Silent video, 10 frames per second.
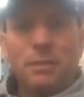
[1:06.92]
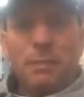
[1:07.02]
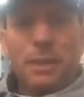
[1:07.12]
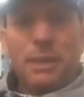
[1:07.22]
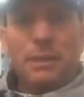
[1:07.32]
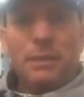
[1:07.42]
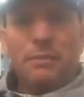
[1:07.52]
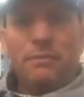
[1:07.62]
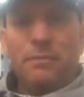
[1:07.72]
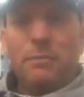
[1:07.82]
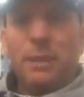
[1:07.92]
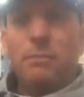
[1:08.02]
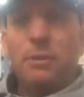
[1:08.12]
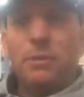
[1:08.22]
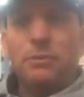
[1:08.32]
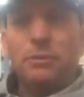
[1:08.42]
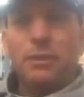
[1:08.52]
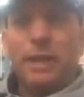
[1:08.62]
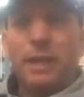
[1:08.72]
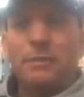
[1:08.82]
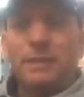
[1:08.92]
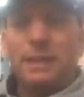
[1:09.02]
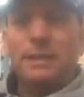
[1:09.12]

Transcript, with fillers: but for me, personal training was